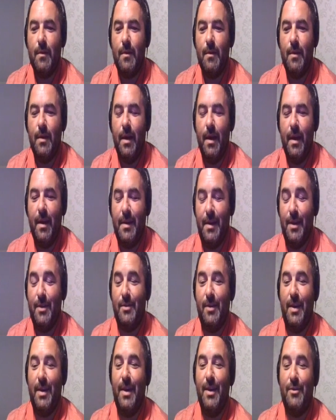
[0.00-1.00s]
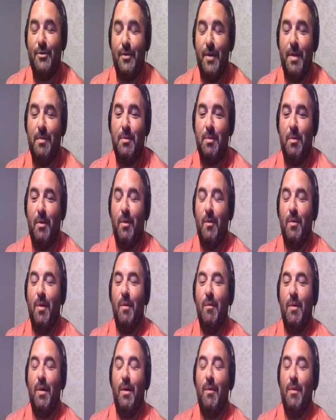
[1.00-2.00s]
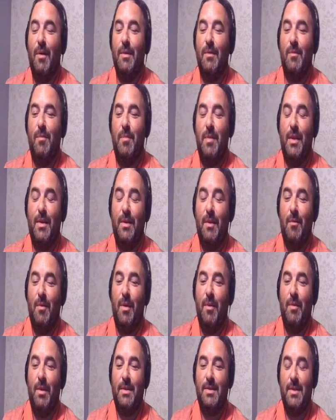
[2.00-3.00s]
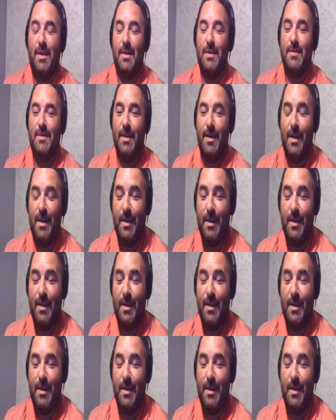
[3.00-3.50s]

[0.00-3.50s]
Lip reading: Yeah, he is ripped. But what I will say is